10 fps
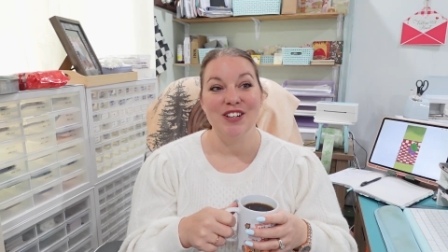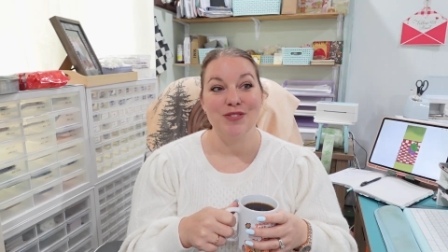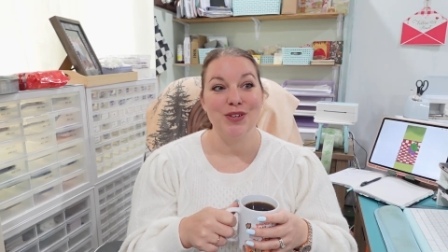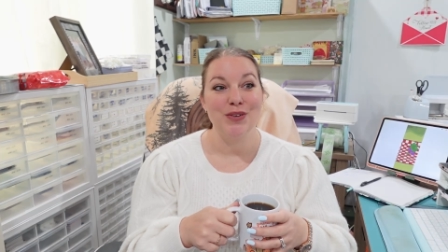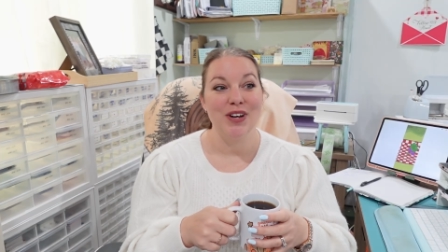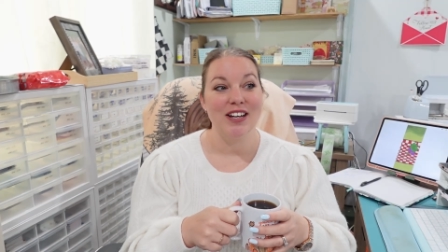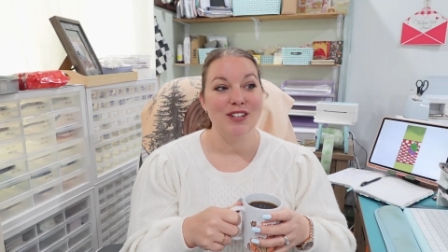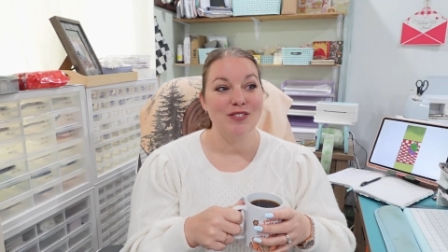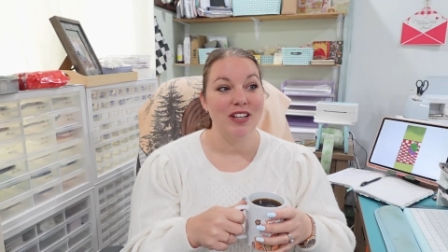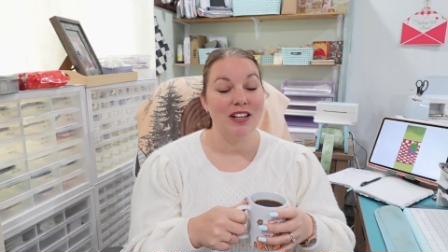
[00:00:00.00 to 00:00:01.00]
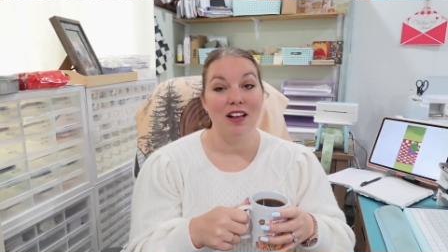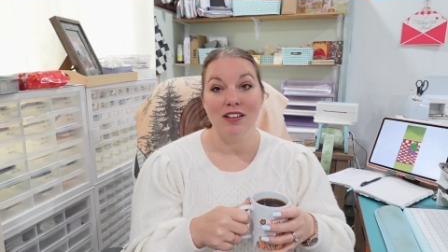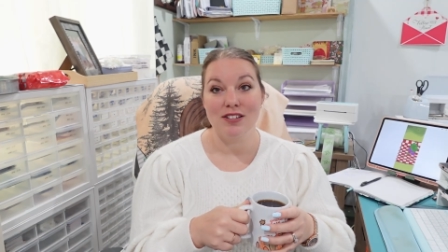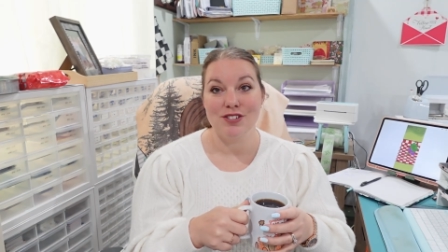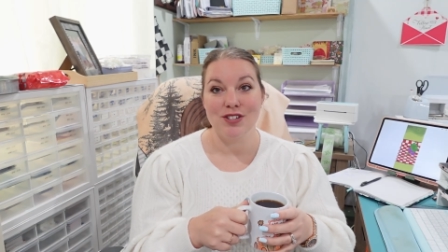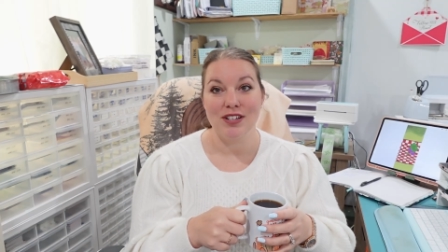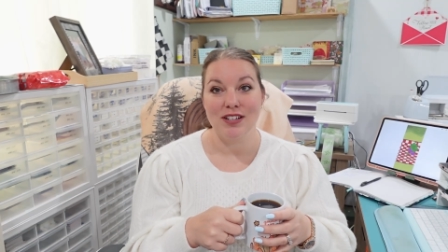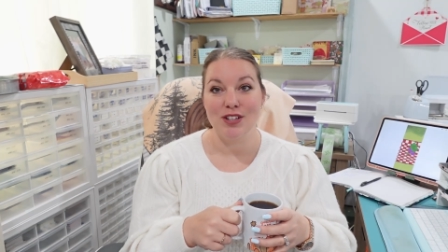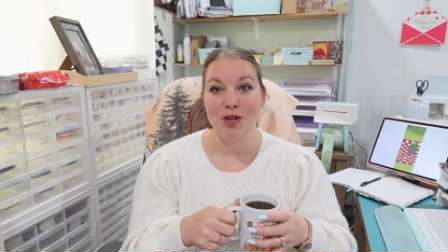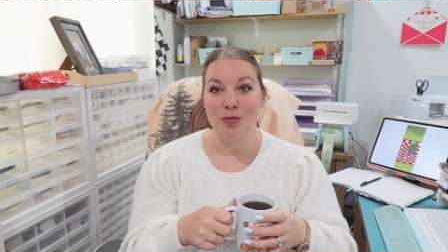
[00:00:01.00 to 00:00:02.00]
if you have a college
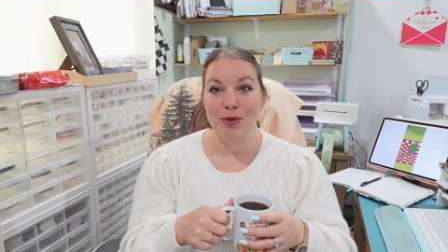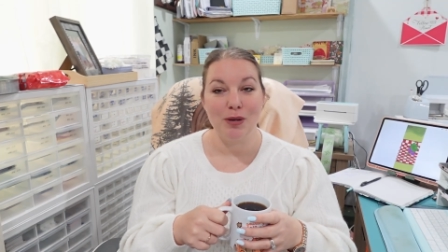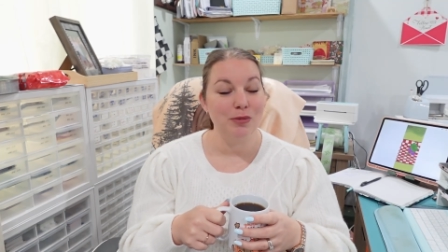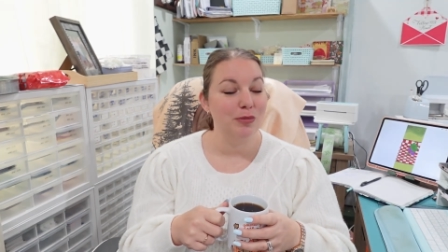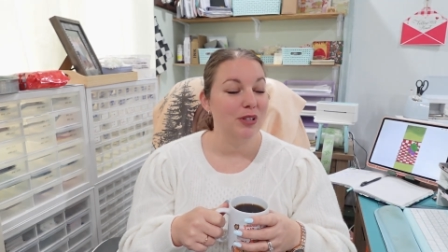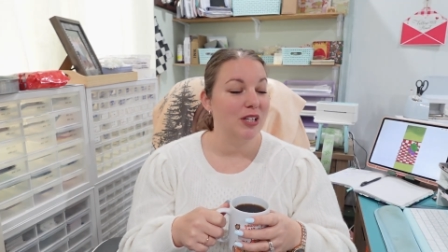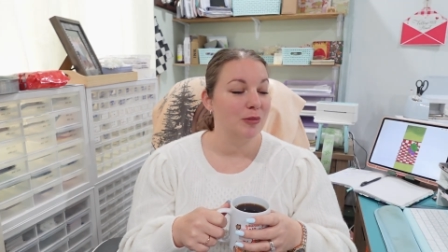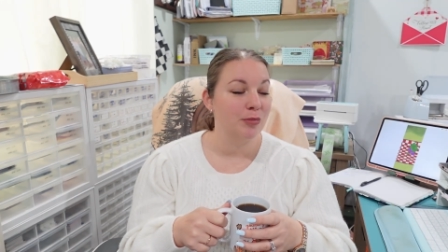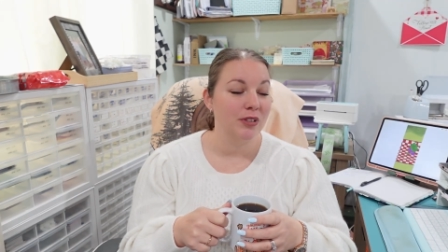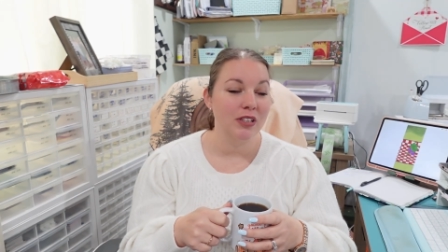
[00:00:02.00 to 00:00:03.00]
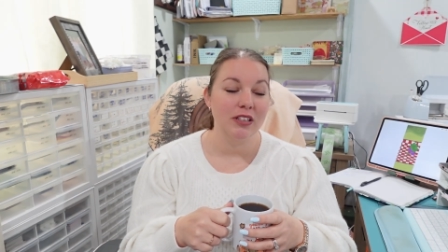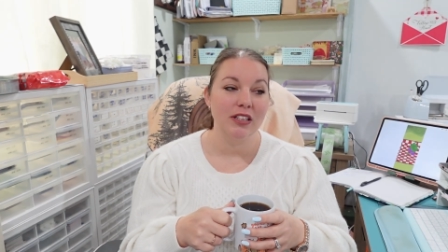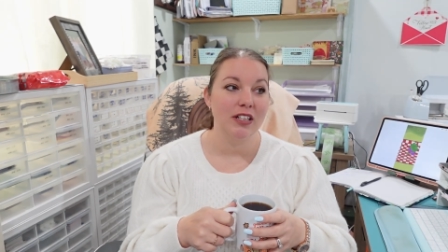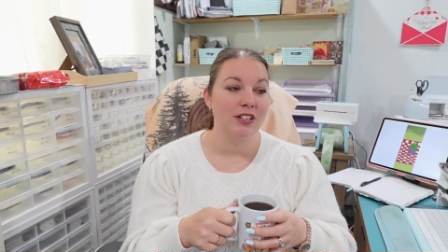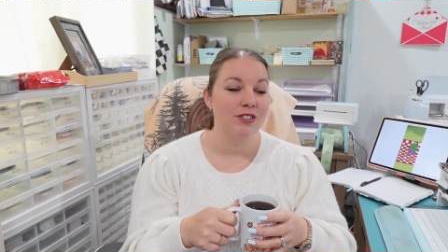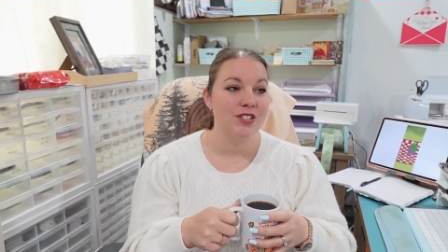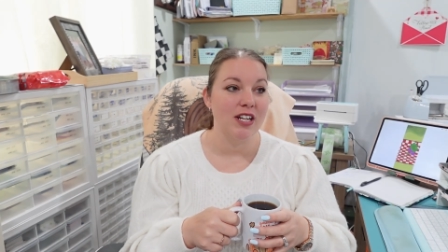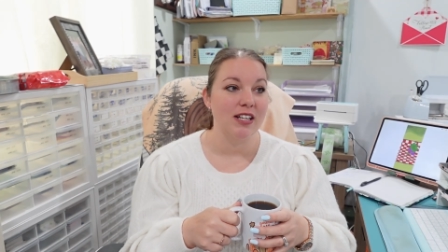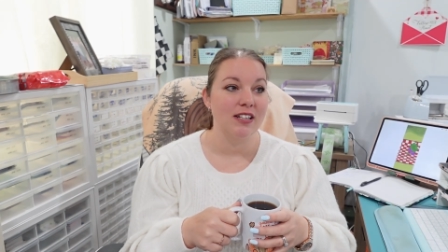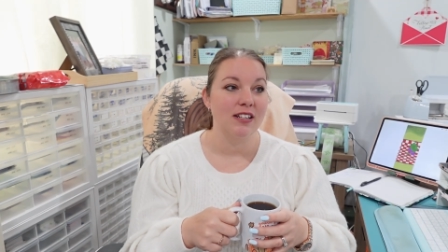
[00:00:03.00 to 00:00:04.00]
student, you probably completely
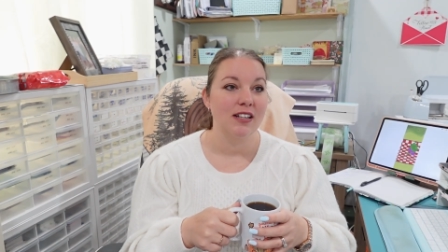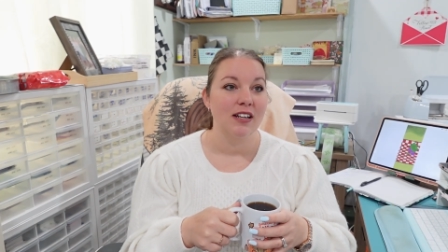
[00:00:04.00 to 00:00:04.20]
understand.